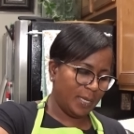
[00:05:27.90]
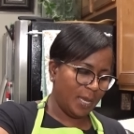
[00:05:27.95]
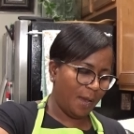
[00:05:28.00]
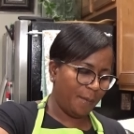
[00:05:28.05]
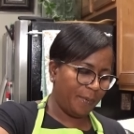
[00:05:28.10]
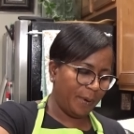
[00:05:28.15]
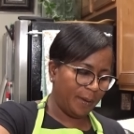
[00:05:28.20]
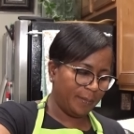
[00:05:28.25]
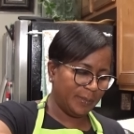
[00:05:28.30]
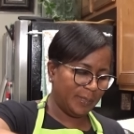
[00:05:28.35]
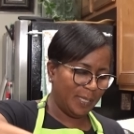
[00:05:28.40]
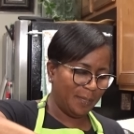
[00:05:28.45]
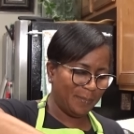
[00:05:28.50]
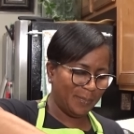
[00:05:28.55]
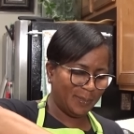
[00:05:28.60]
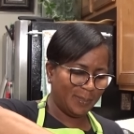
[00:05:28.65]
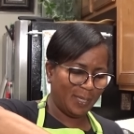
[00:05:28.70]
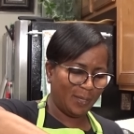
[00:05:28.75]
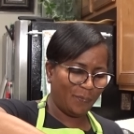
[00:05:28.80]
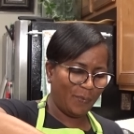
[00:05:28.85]
Y'all probably say,
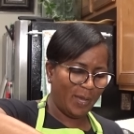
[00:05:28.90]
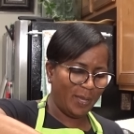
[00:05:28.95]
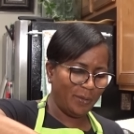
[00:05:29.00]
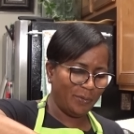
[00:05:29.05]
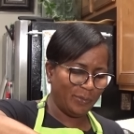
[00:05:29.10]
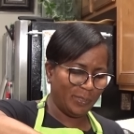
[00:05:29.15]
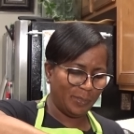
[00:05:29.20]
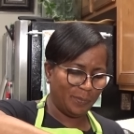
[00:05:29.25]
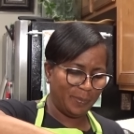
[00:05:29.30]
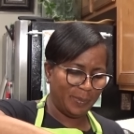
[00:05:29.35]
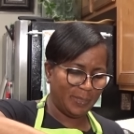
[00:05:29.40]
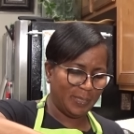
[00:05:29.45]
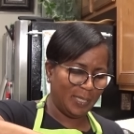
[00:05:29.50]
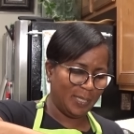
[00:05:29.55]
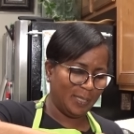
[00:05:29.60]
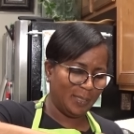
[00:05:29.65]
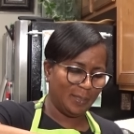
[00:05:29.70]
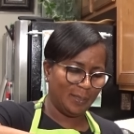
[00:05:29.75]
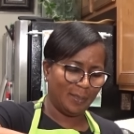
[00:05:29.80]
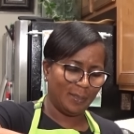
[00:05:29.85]
Miss Donna, why you just put
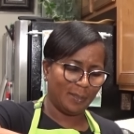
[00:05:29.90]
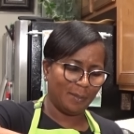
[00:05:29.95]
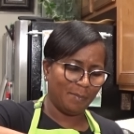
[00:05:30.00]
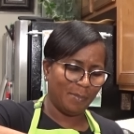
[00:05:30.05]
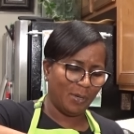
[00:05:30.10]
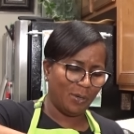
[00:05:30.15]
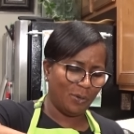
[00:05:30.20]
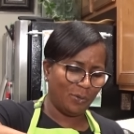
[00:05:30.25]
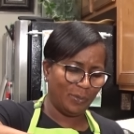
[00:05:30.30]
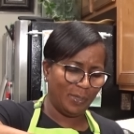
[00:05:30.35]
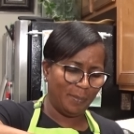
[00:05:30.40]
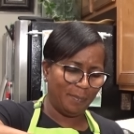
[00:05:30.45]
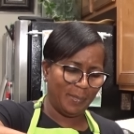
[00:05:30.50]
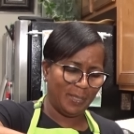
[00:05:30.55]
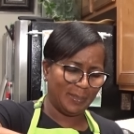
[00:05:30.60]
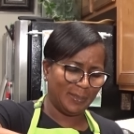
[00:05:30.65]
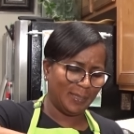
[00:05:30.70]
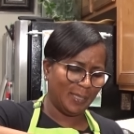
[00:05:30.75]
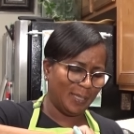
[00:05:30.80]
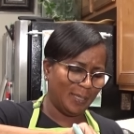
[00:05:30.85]
that in another bowl and
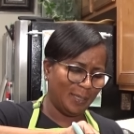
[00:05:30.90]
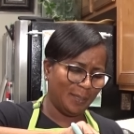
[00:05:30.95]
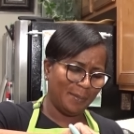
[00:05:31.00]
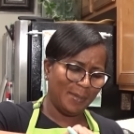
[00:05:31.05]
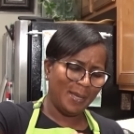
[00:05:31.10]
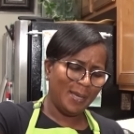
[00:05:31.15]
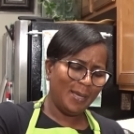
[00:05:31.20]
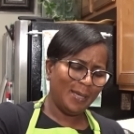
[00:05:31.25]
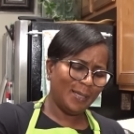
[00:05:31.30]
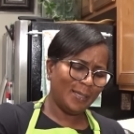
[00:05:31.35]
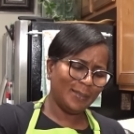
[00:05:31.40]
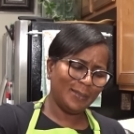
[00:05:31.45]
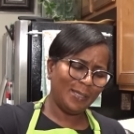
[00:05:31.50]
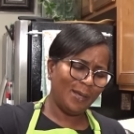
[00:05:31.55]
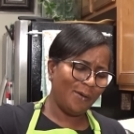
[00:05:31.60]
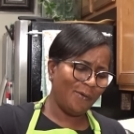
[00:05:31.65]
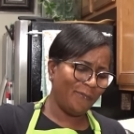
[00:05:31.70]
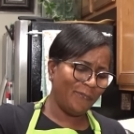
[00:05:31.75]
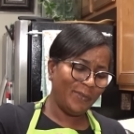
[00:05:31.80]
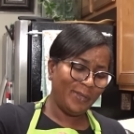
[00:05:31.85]
mix that up? Because
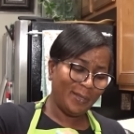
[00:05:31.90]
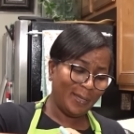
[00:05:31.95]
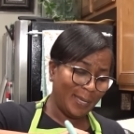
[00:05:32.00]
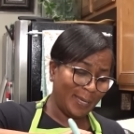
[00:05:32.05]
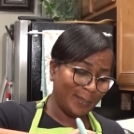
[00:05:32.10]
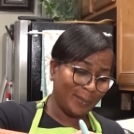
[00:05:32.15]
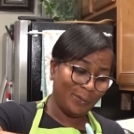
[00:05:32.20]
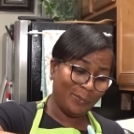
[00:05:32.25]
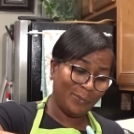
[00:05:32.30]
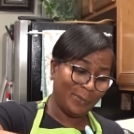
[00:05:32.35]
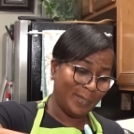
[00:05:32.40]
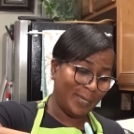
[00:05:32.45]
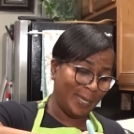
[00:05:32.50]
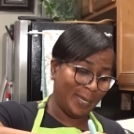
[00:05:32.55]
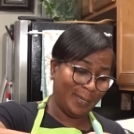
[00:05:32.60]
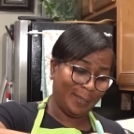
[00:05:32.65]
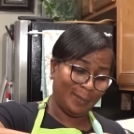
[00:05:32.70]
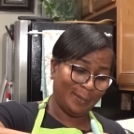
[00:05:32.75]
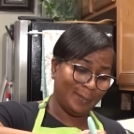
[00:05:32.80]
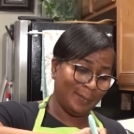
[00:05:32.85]
I don't feel like doing
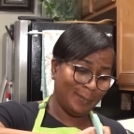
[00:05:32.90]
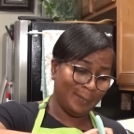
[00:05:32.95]
that.